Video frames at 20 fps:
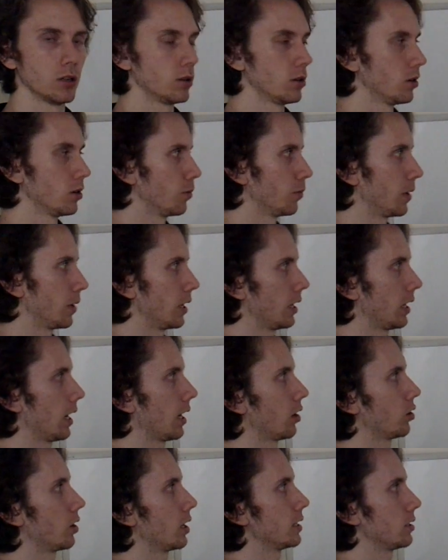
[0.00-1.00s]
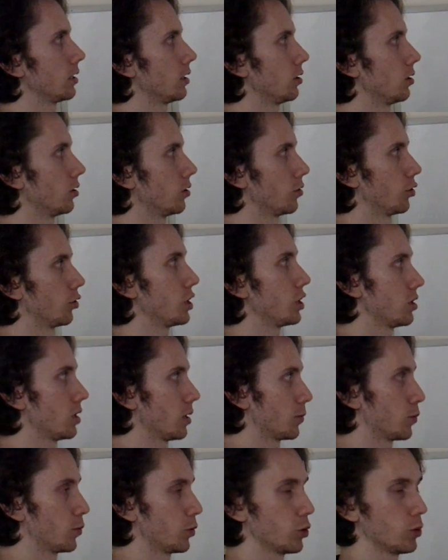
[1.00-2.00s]
by analyzing the relationships
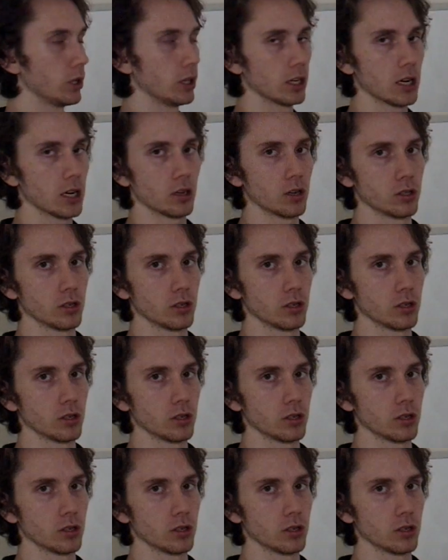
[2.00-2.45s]
between the cognitive